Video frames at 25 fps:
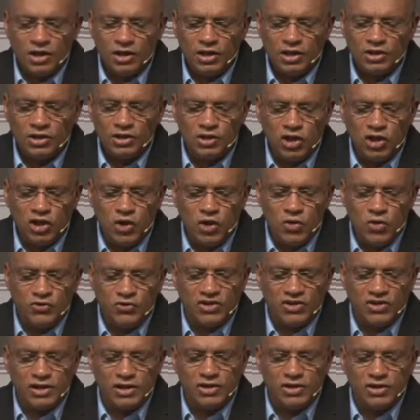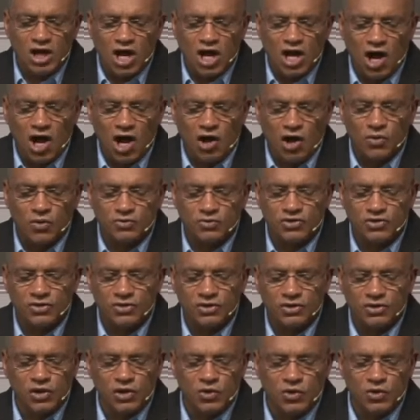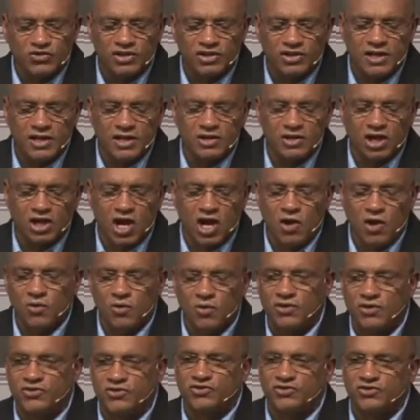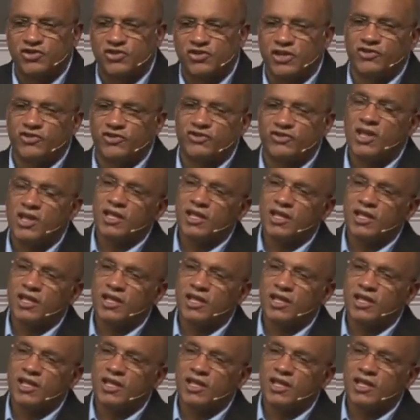loosening the coat, this is Jesus